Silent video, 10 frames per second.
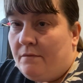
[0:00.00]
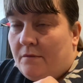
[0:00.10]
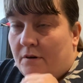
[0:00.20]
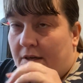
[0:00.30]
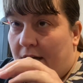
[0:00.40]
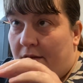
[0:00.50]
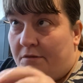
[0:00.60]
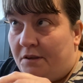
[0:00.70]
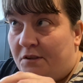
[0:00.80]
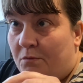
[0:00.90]
Okay,
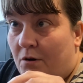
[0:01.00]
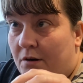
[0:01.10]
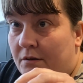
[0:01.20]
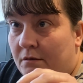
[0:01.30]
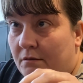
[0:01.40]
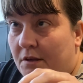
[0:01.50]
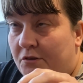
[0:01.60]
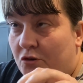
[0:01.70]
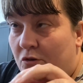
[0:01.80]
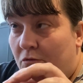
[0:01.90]
this one is
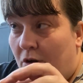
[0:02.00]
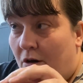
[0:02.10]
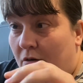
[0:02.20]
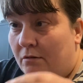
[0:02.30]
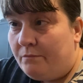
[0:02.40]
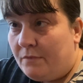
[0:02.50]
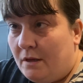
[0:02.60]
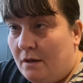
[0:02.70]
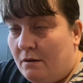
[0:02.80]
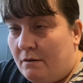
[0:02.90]
too long.
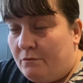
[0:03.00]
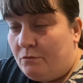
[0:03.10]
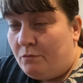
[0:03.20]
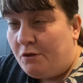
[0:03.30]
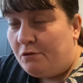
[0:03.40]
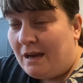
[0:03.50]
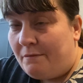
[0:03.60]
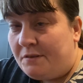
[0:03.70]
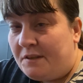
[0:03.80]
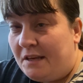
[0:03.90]
We should
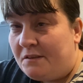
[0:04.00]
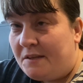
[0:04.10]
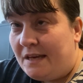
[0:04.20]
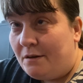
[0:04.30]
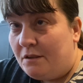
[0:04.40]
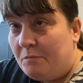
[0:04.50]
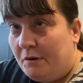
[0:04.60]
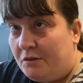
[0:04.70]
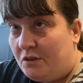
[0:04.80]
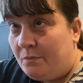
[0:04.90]
have 16 on the
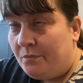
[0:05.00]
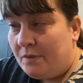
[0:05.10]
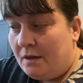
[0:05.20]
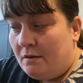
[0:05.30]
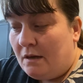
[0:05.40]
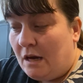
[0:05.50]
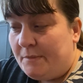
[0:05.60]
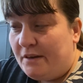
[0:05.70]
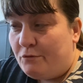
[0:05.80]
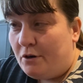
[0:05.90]
bottom. How
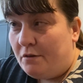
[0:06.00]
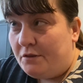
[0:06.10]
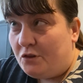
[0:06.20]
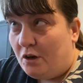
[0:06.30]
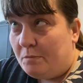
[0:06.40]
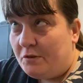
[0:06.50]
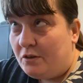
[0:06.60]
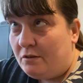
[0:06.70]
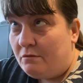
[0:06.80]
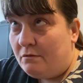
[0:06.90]
many have we got on the top?
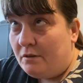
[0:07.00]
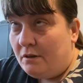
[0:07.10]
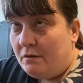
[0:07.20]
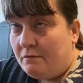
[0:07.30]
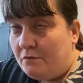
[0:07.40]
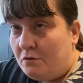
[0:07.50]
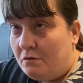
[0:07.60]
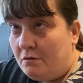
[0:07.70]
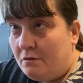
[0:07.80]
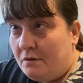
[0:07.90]
2,
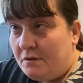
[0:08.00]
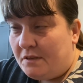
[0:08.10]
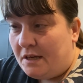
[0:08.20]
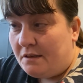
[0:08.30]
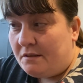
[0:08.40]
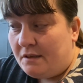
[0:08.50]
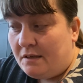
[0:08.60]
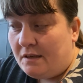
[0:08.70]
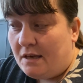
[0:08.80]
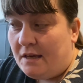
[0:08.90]
4, 6,
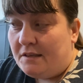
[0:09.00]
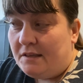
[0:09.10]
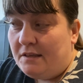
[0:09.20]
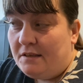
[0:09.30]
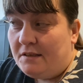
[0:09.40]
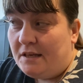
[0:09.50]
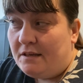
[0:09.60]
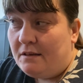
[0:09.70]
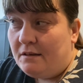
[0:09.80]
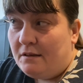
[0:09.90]
8,
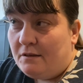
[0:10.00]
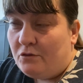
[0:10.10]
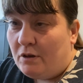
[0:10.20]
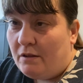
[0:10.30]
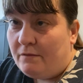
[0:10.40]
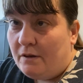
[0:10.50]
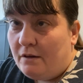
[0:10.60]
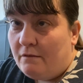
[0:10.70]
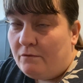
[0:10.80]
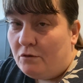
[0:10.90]
10, 12,
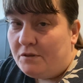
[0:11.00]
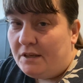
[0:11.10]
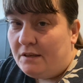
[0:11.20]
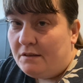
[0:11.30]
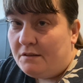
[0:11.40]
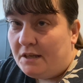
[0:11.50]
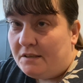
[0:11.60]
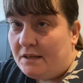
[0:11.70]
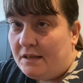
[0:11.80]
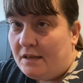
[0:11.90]
14,
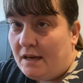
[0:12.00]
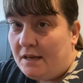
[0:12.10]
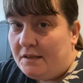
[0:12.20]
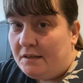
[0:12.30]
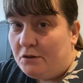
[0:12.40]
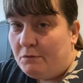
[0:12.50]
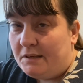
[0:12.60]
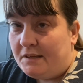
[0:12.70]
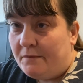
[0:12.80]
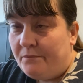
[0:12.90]
16, 18,
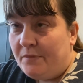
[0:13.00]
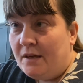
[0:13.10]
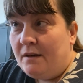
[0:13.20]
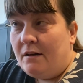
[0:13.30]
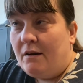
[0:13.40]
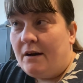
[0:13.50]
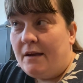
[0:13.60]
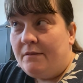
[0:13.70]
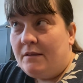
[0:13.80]
20. All right.